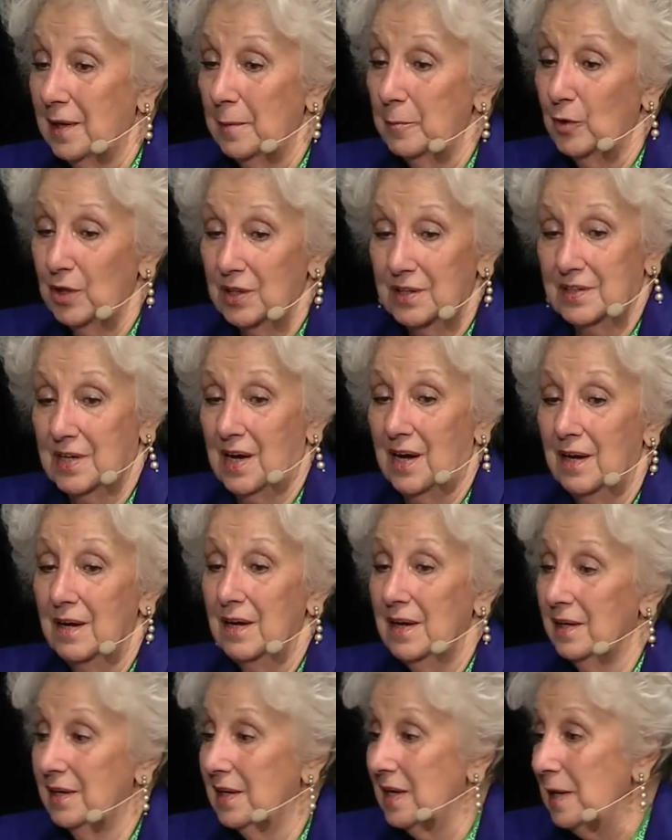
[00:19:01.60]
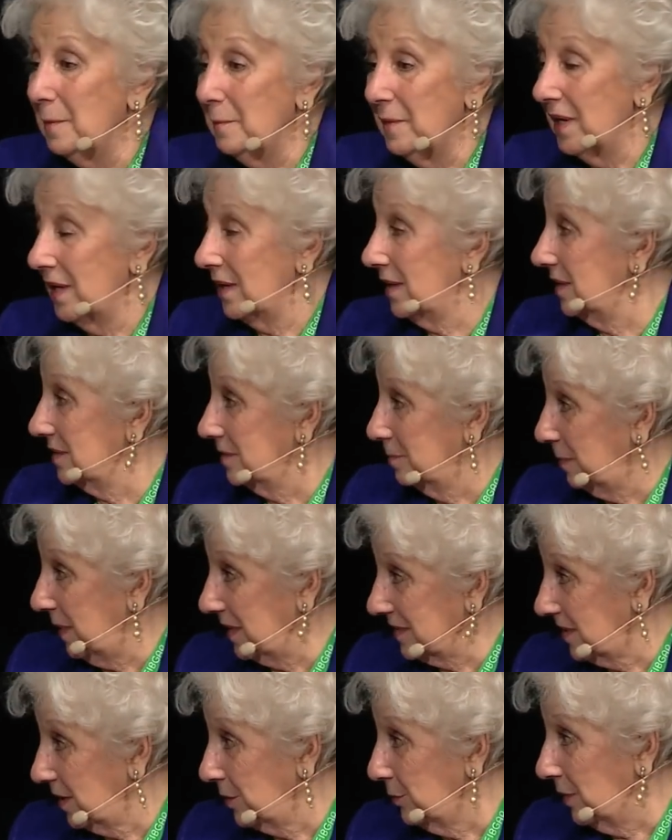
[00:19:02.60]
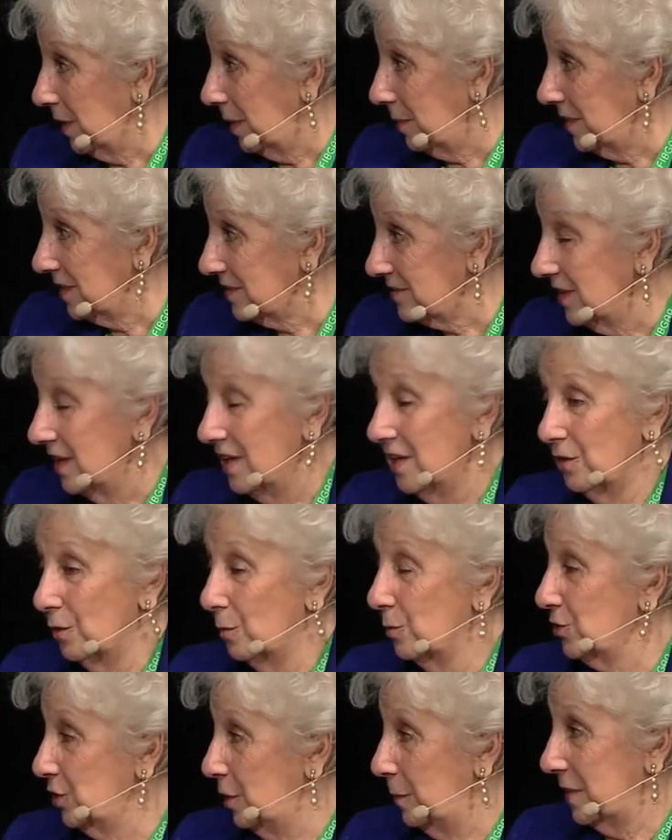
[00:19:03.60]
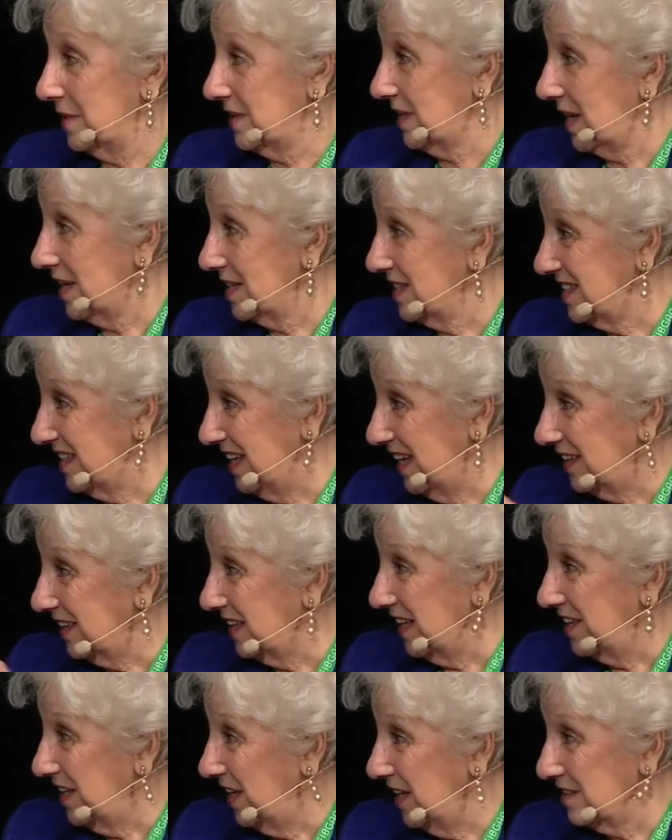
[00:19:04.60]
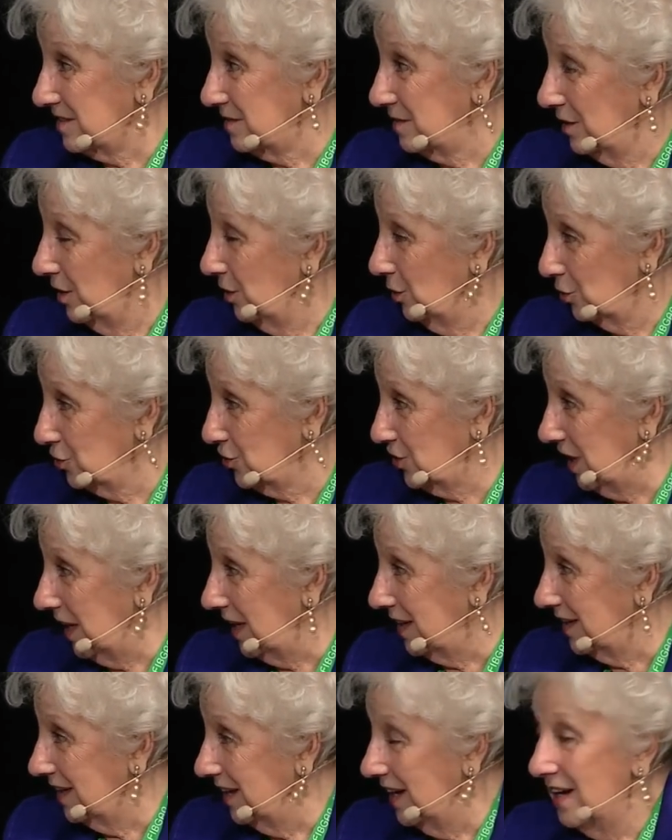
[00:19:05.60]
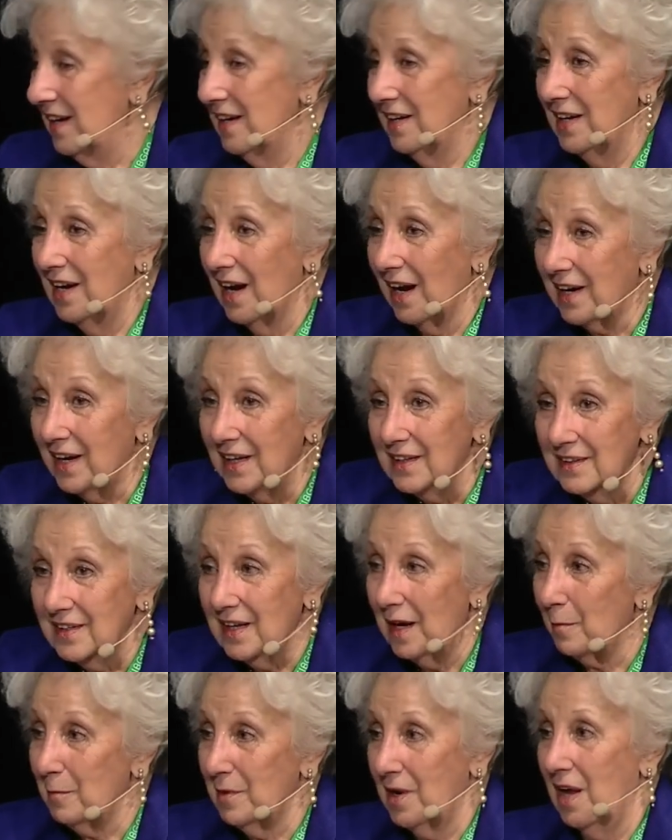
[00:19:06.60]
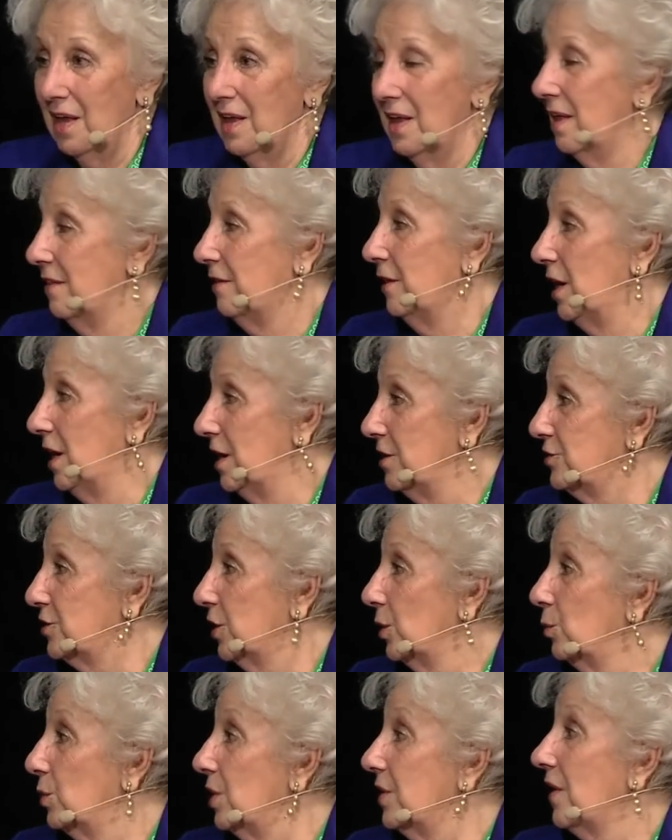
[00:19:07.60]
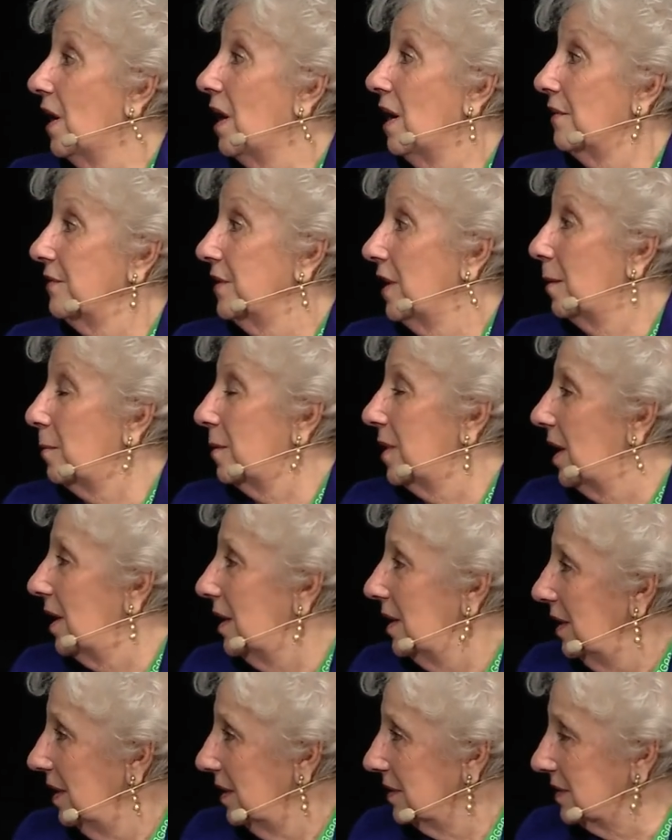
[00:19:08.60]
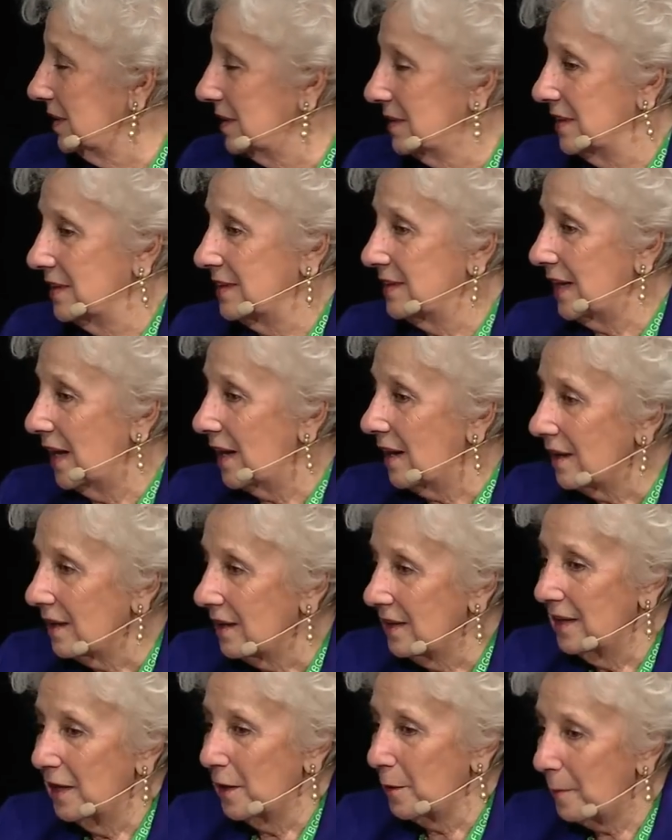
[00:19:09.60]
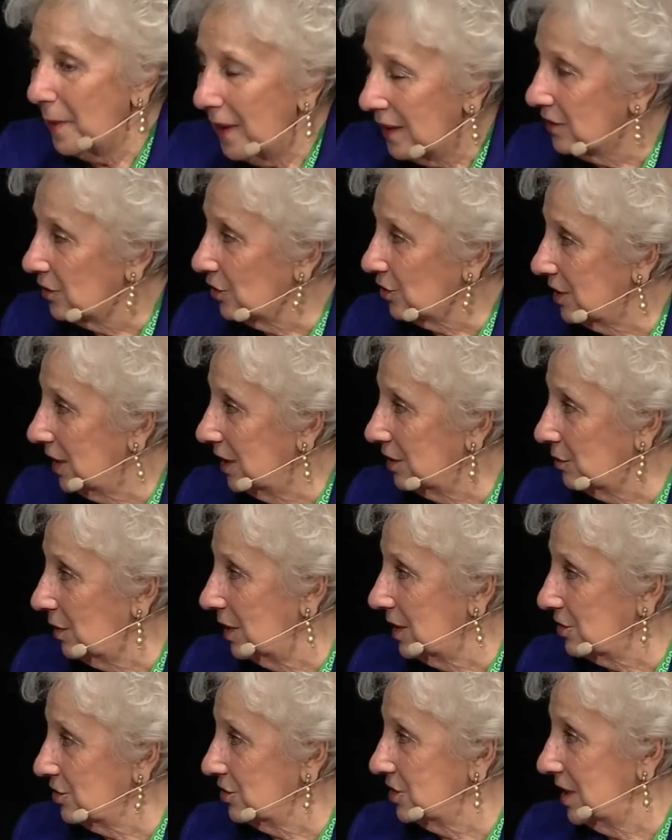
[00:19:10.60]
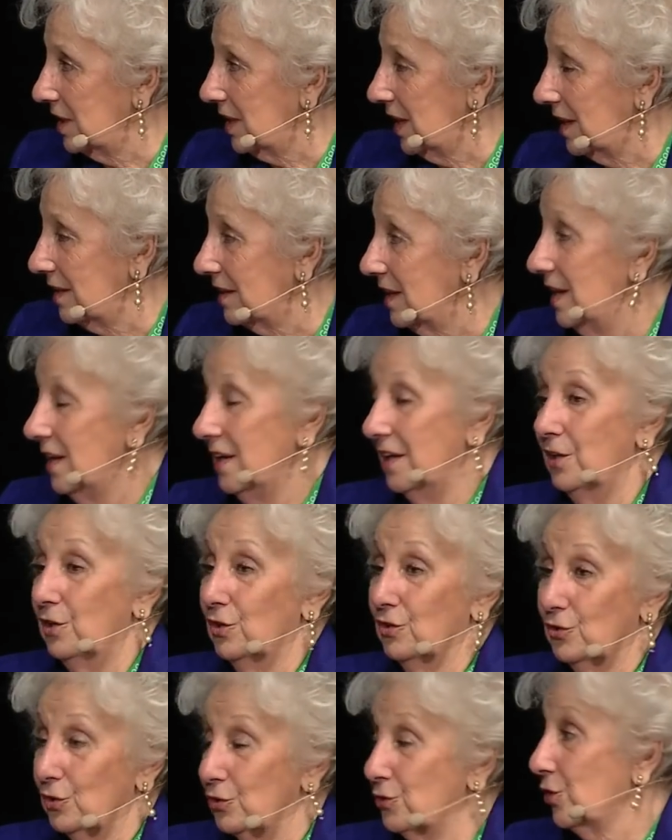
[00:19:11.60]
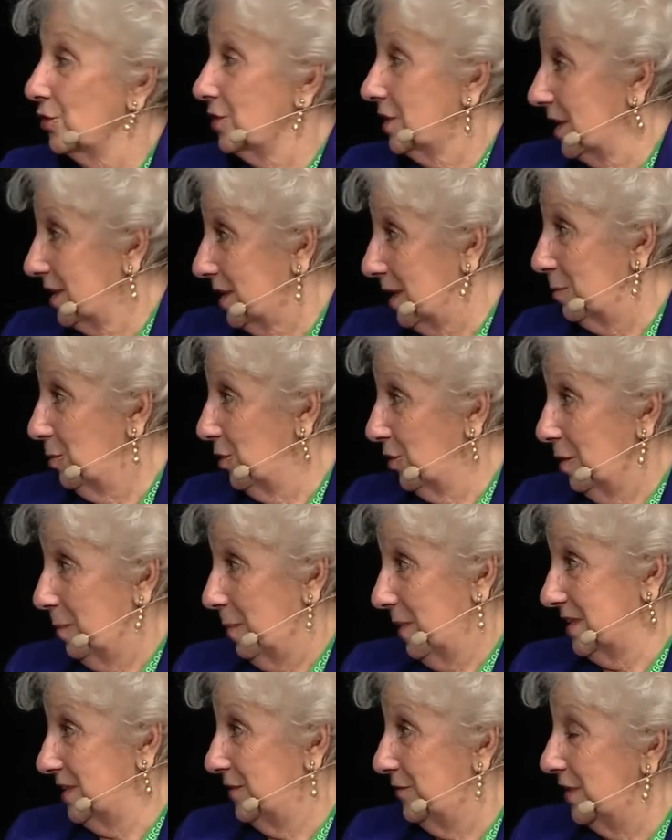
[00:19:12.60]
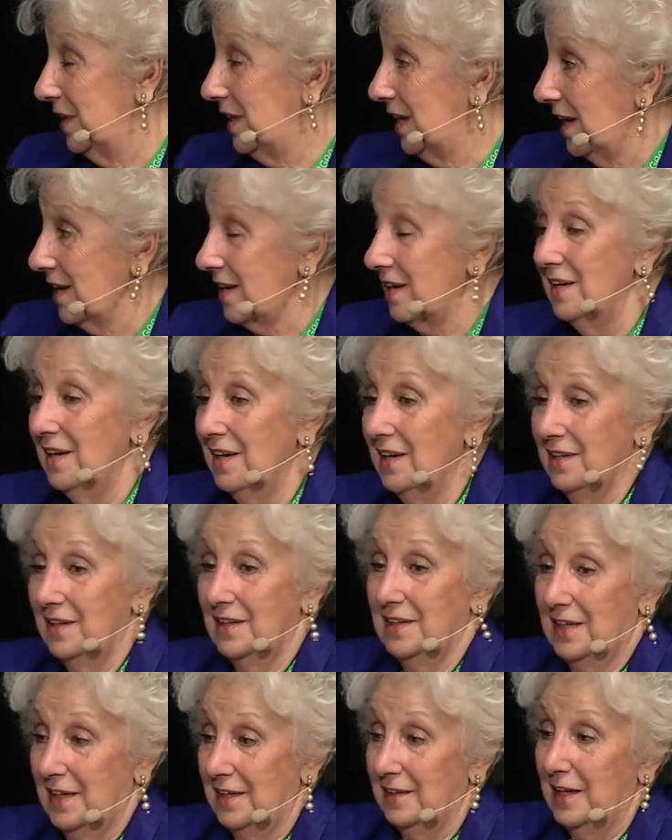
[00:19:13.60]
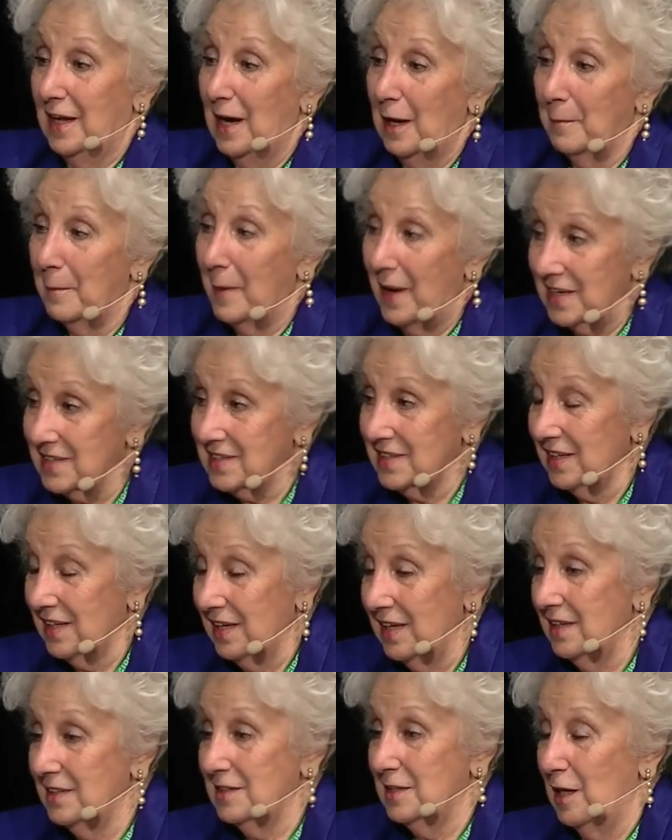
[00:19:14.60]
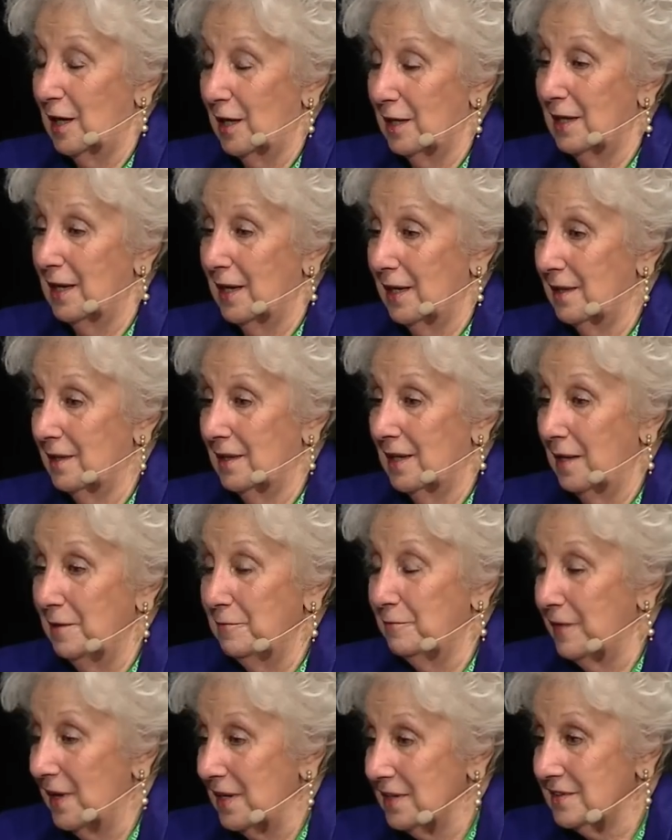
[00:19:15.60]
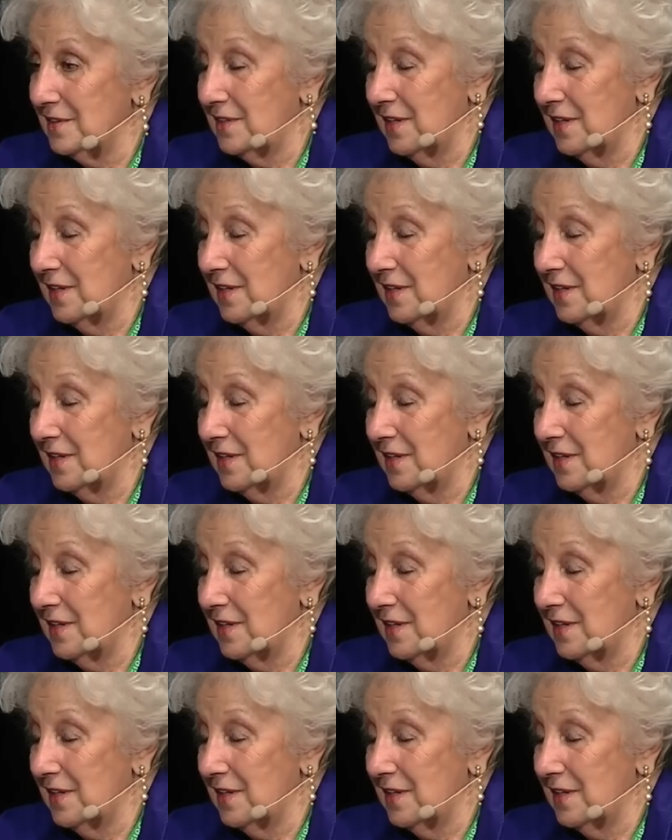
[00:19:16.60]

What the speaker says: it's changing the monopoly of the press that show those crimes that happen just once, as if they were happening 3, 4, 10 times. So people are talking about that. They're pushing the buttons in the society to an extent that